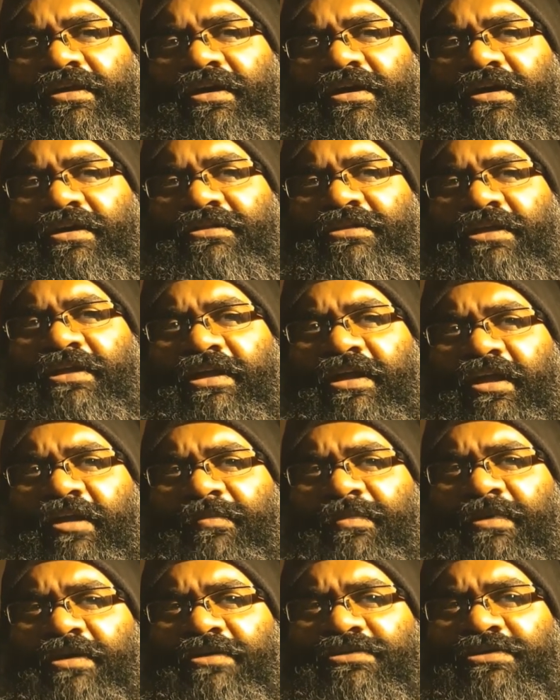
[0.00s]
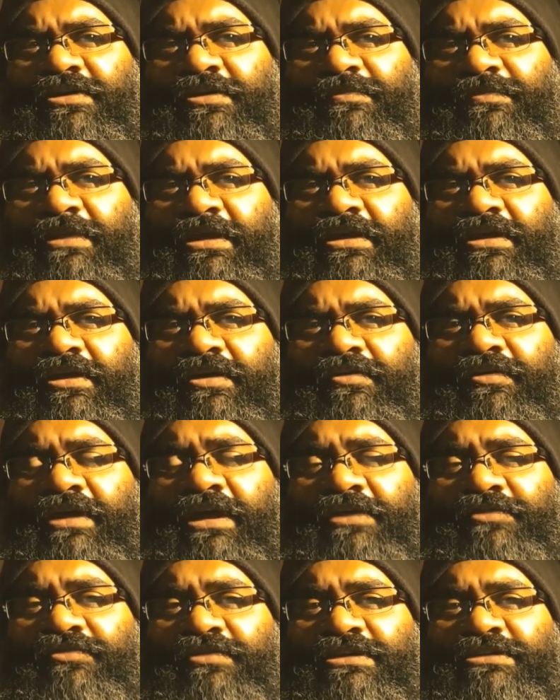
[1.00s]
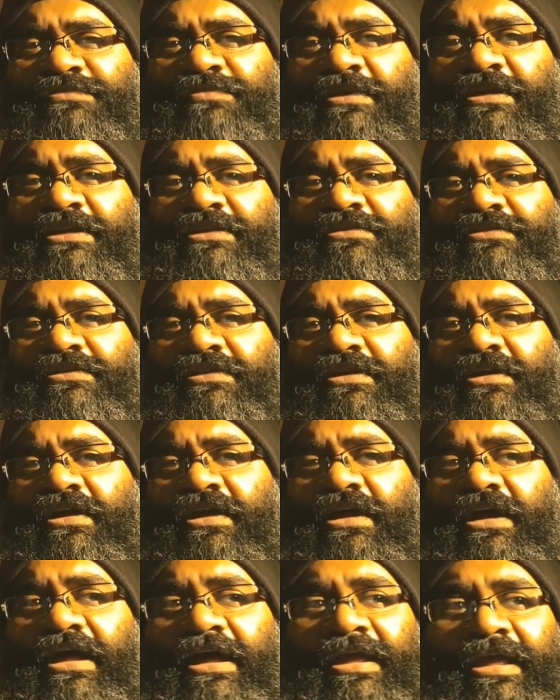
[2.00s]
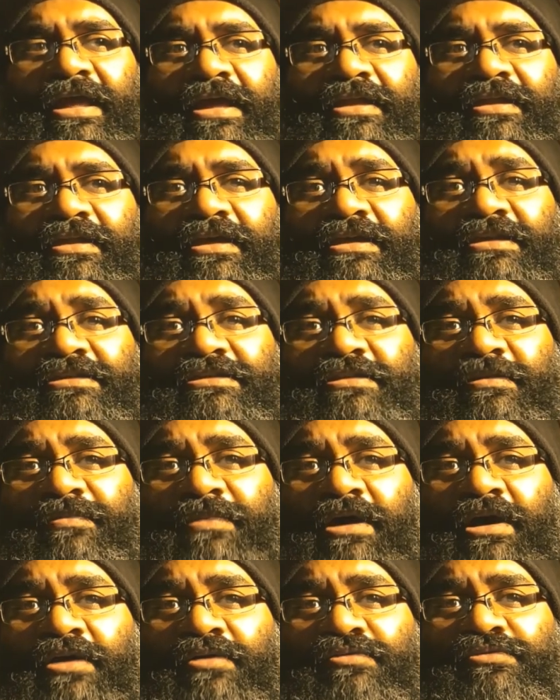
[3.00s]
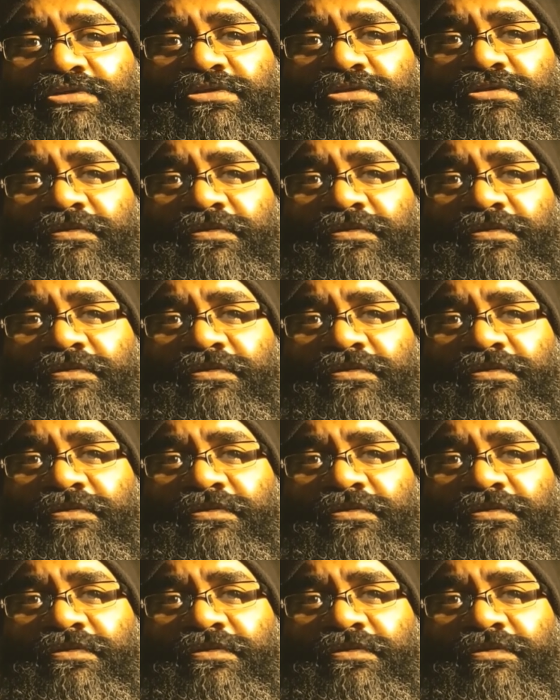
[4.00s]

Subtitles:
thinking about her being a good actress, but it is about